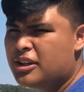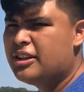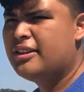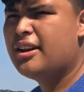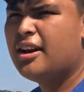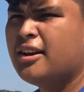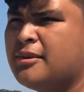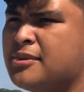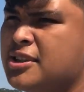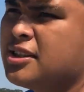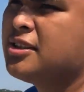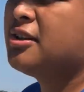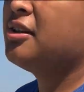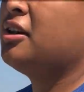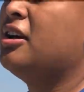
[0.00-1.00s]
many times.
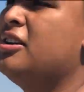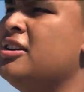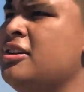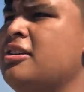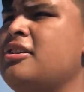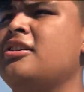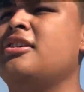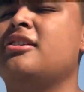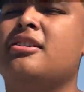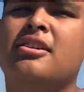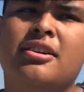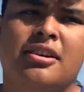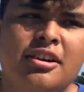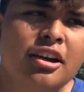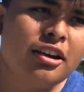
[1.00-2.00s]
I think
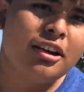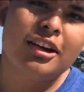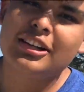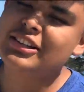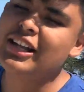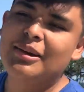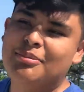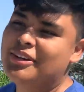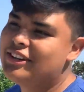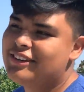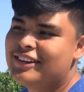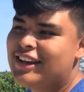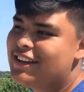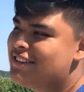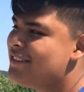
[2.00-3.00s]
it's not being
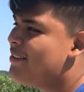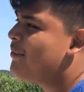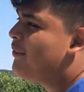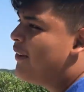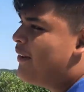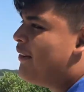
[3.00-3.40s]
the last time